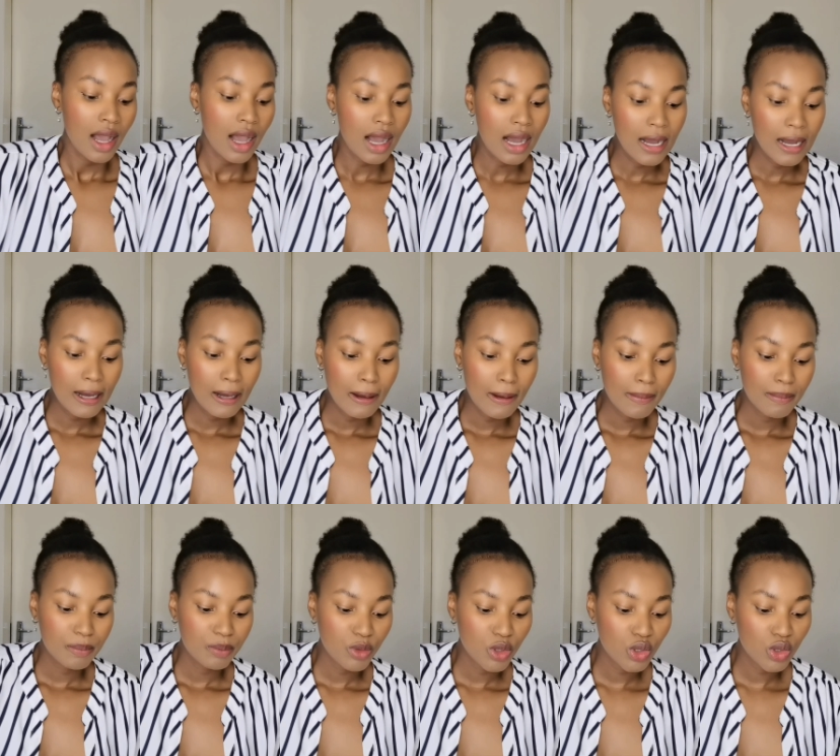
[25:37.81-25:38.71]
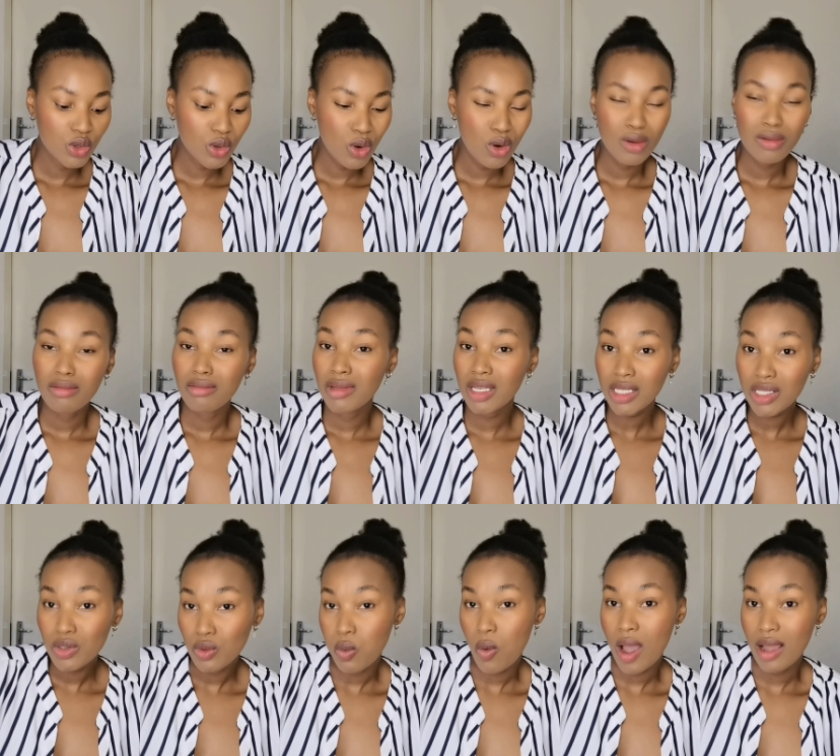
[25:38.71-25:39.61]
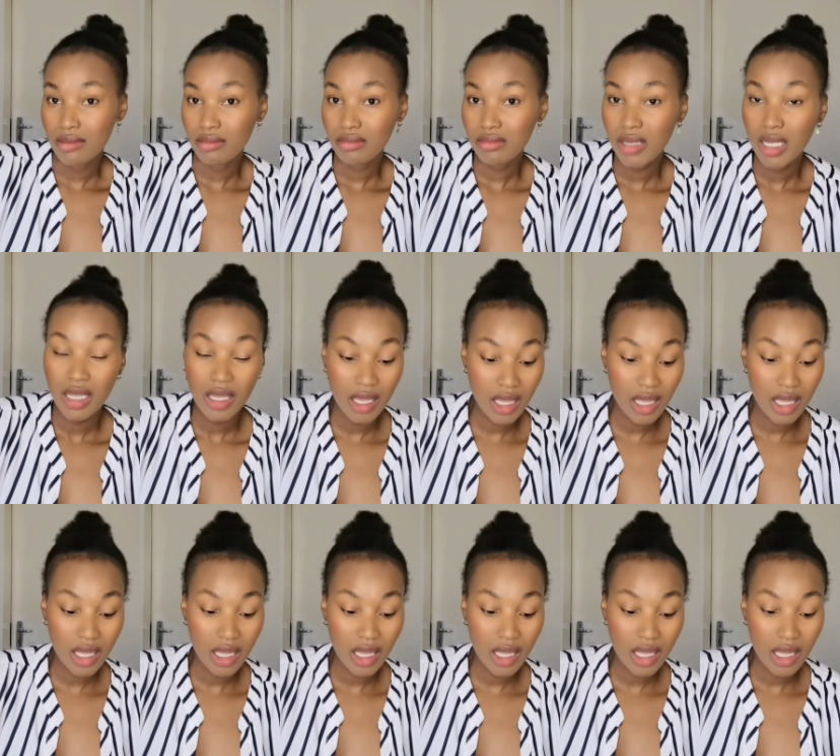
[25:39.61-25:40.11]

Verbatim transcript: Um, so this one,